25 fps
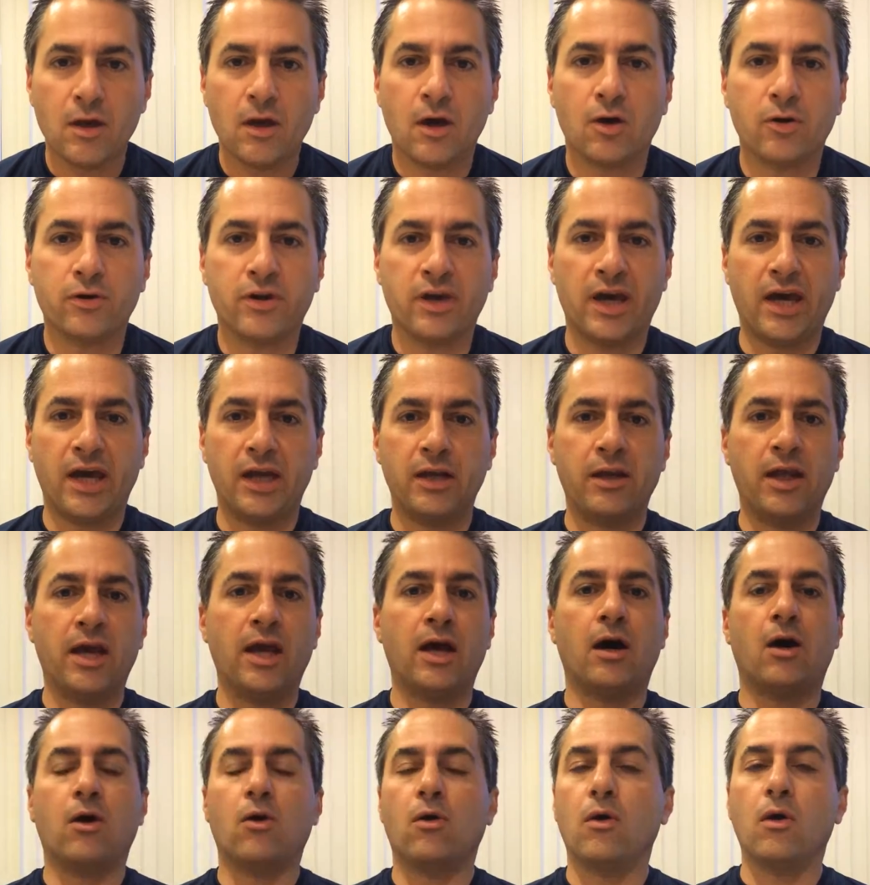Okay,
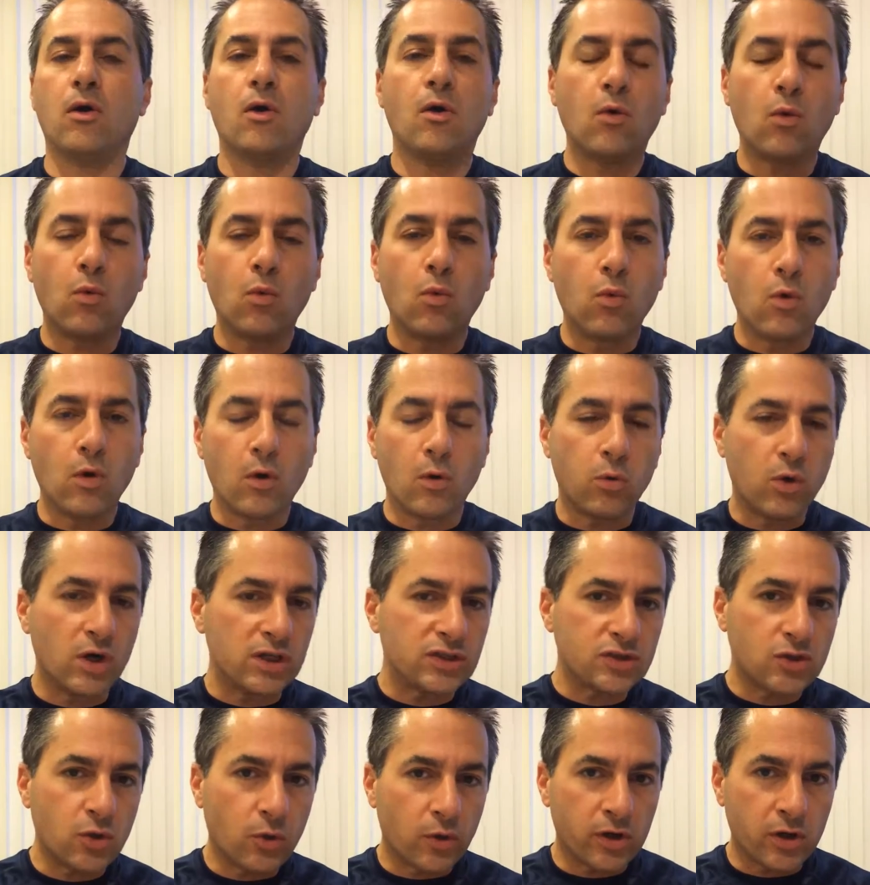now,
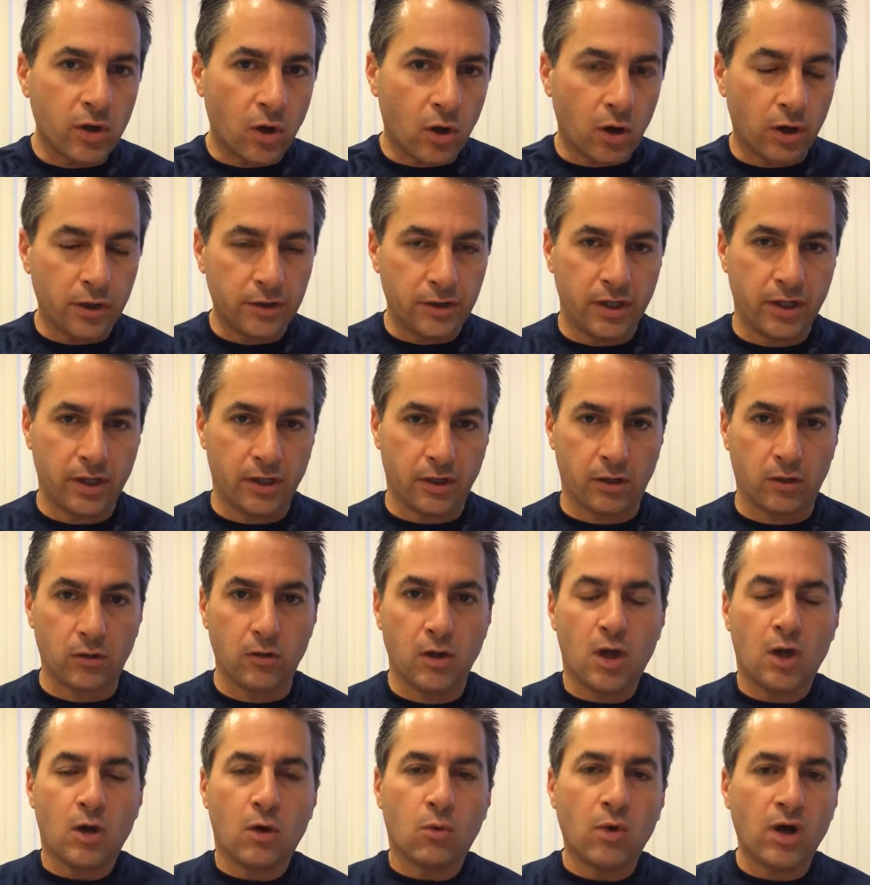what's going on here?
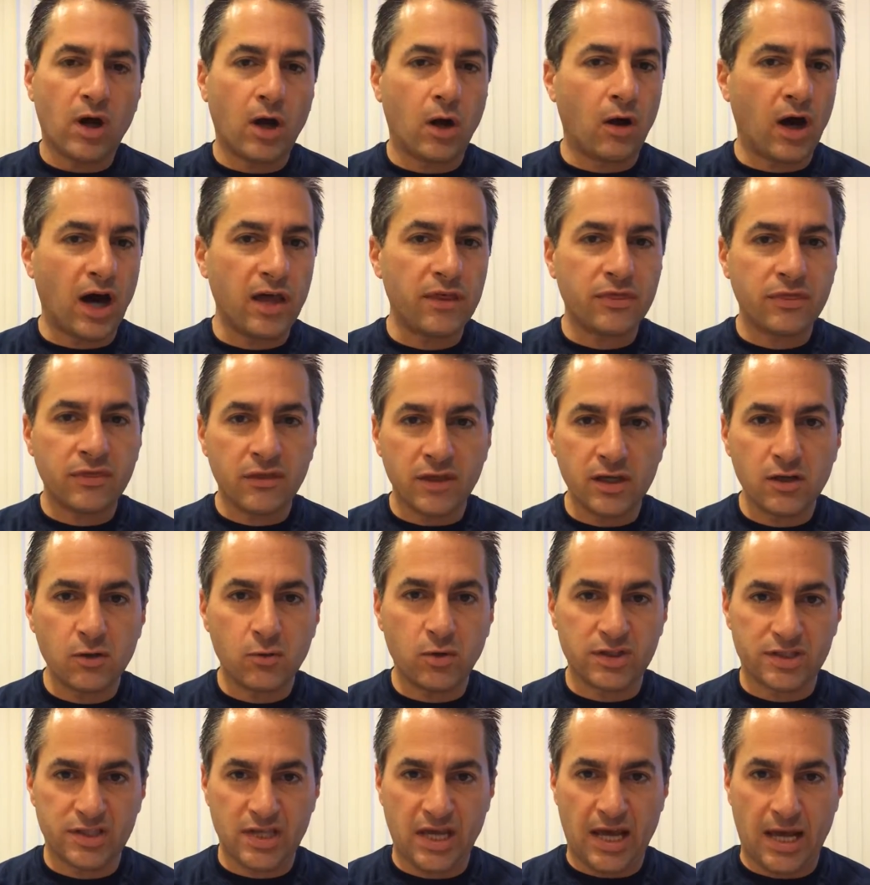Well, I
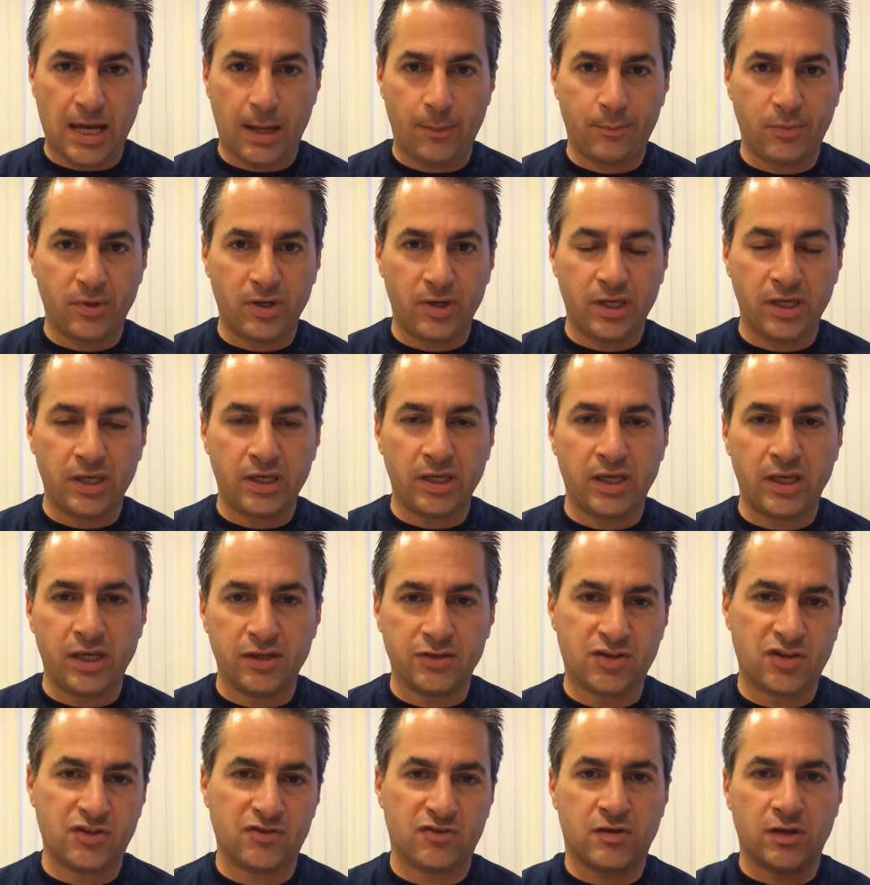think what's happening
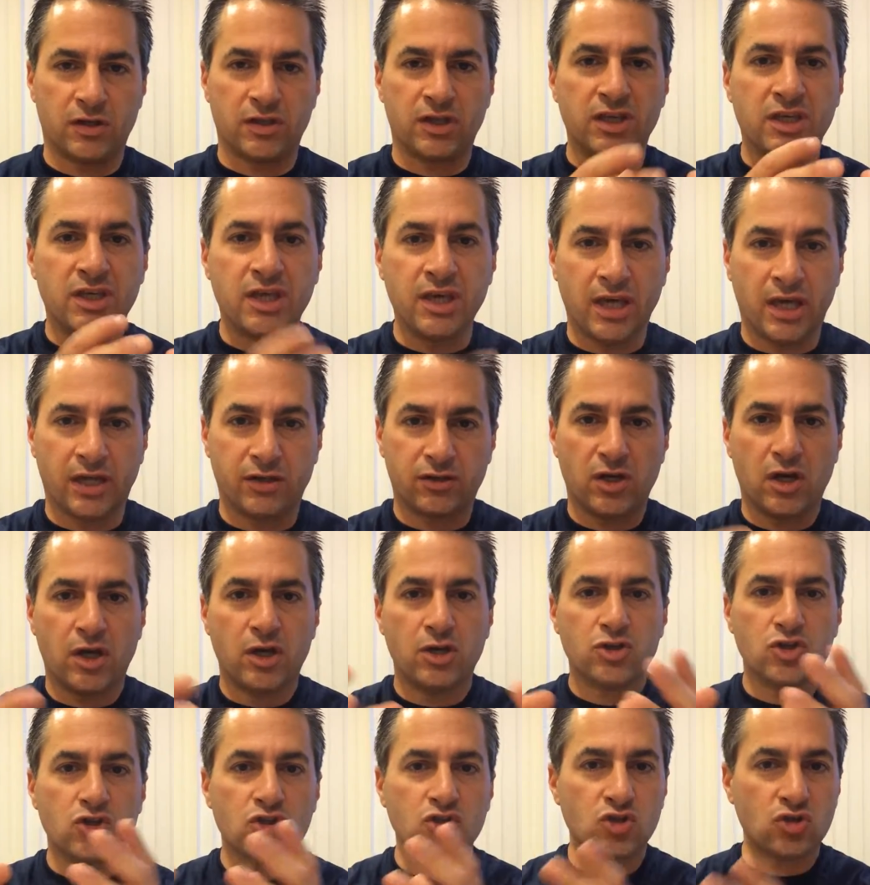is it's the get
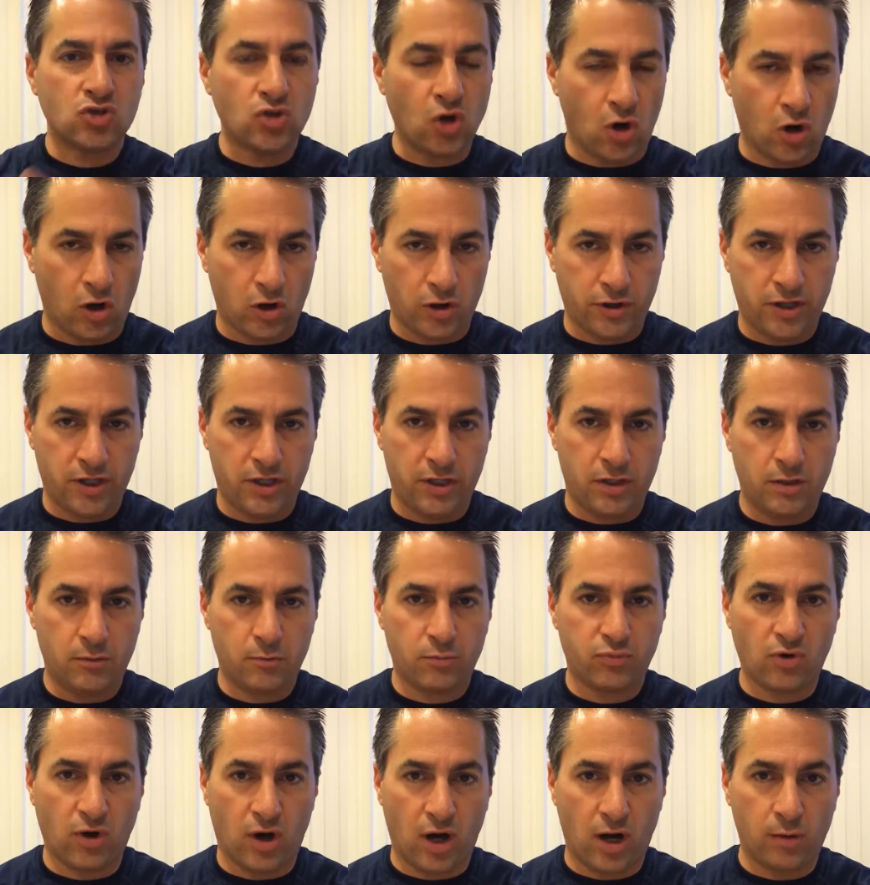started
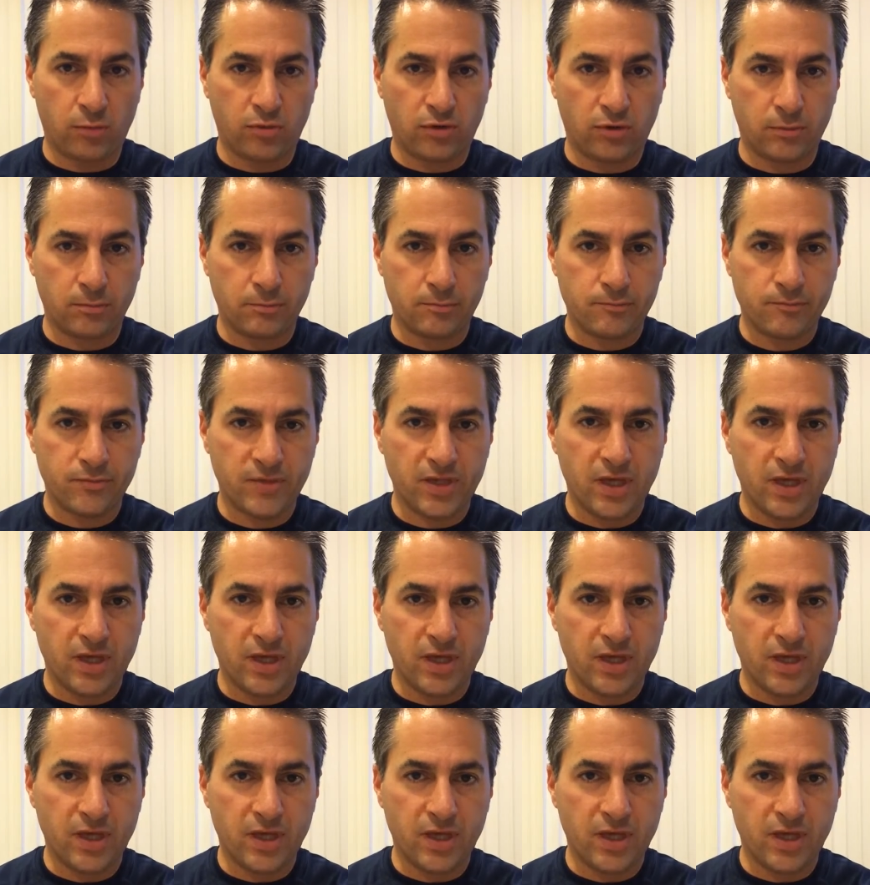problem.